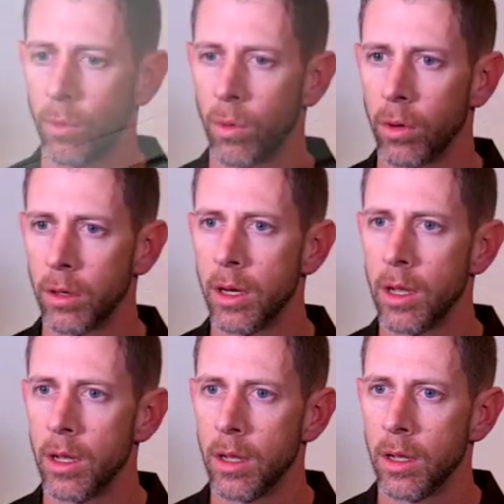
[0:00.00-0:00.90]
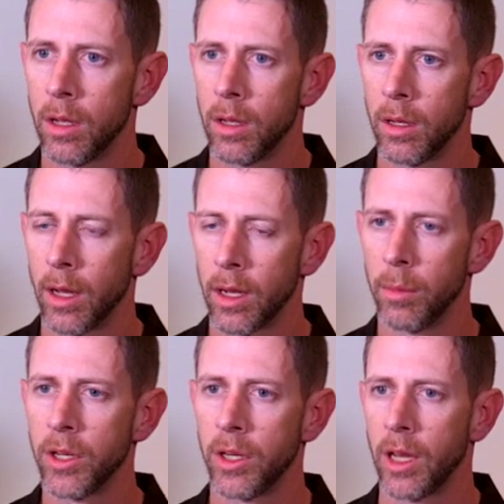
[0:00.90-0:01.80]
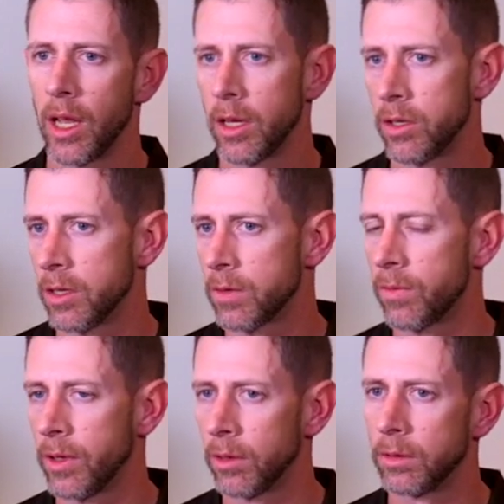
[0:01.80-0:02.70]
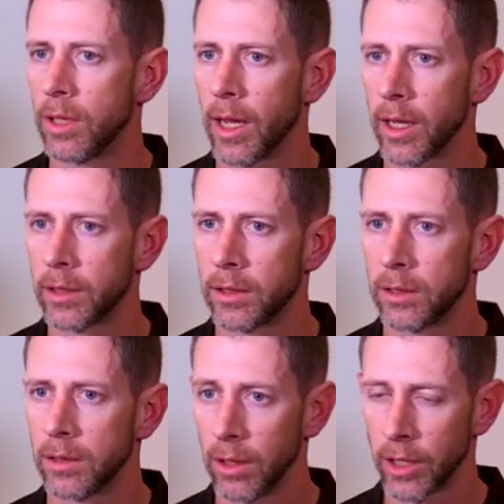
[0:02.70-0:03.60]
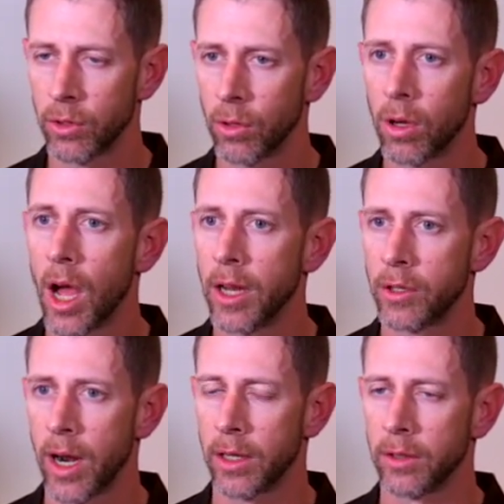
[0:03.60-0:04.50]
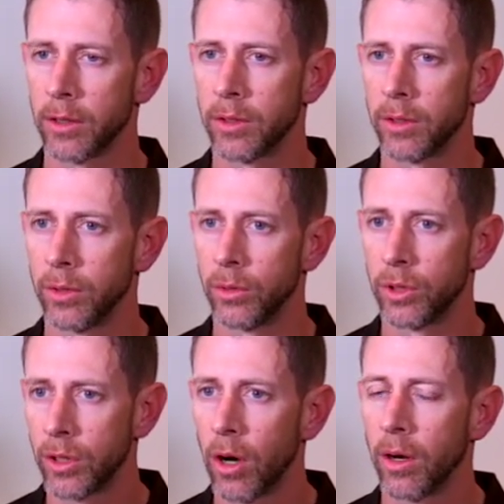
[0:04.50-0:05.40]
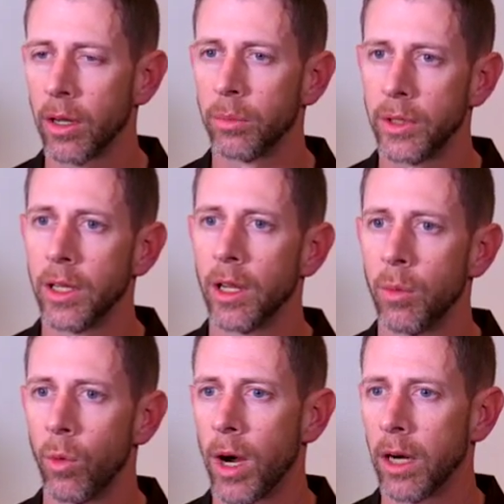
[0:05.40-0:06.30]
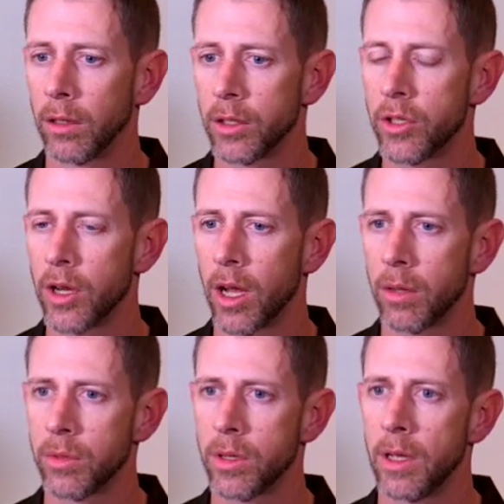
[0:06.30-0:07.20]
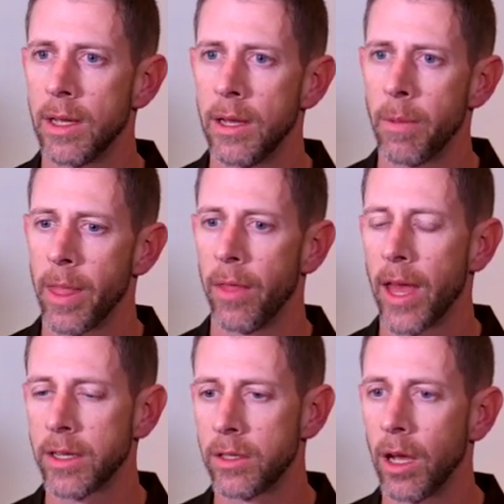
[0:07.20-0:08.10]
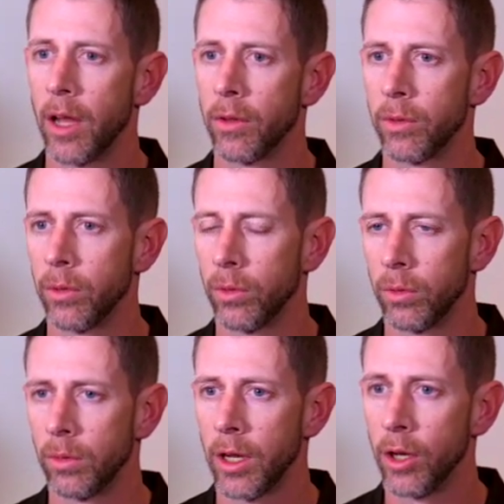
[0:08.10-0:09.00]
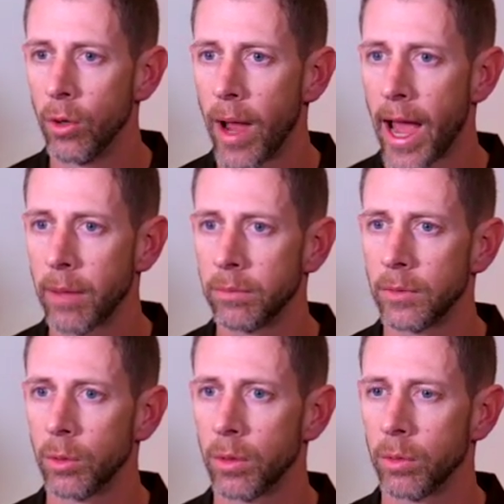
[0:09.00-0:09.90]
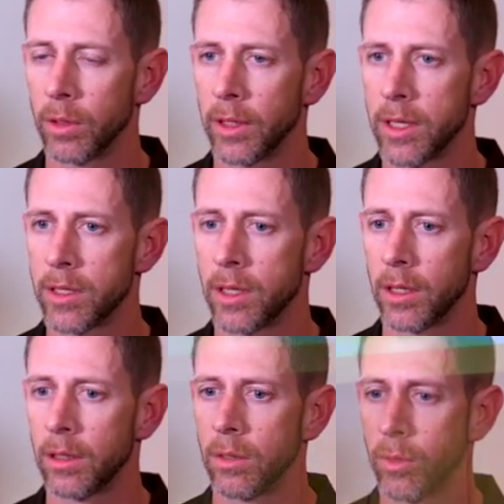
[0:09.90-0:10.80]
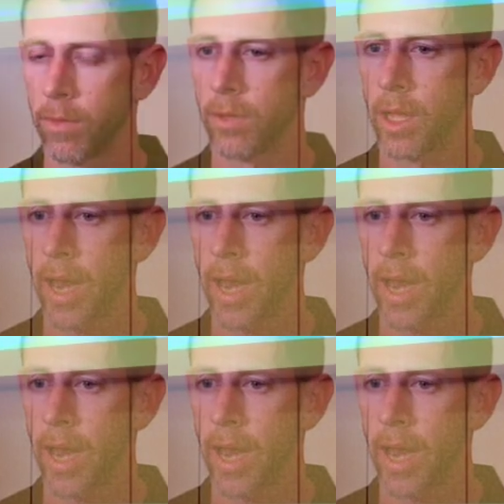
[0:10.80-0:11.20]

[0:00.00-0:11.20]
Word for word: for Uh, commissioning agents, field techs, electrical contractors to start up D L M wireless jobs. And that's done through a new app that we're releasing. We haven't